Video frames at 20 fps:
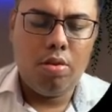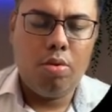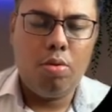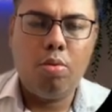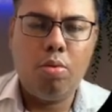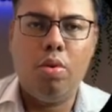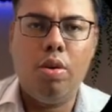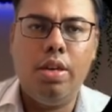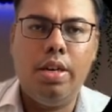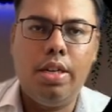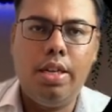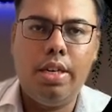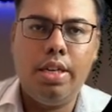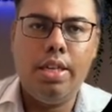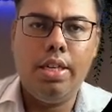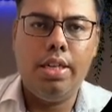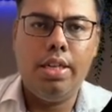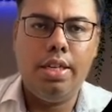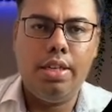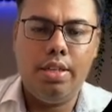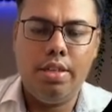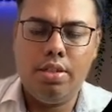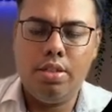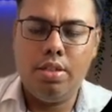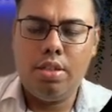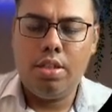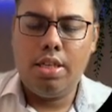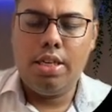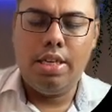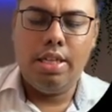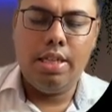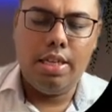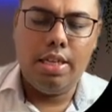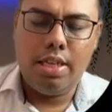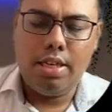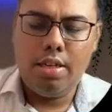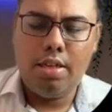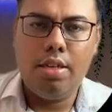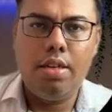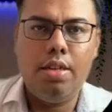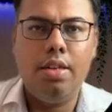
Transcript: quantity integer and then